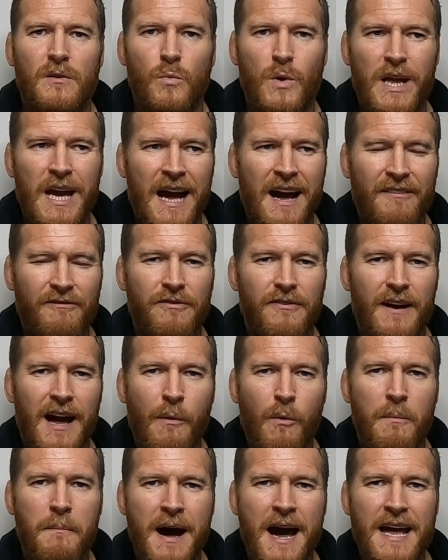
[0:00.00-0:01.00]
We have.
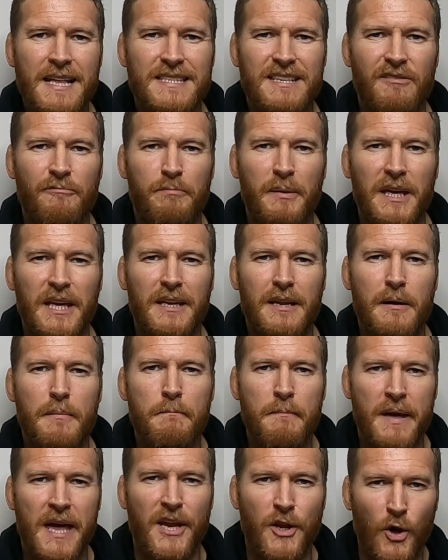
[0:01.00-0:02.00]
Our minds have been
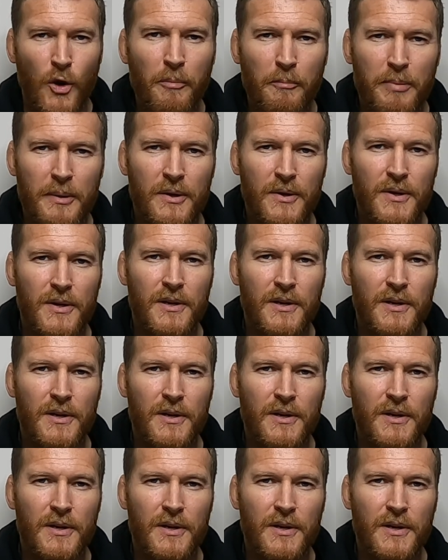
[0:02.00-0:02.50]
made up.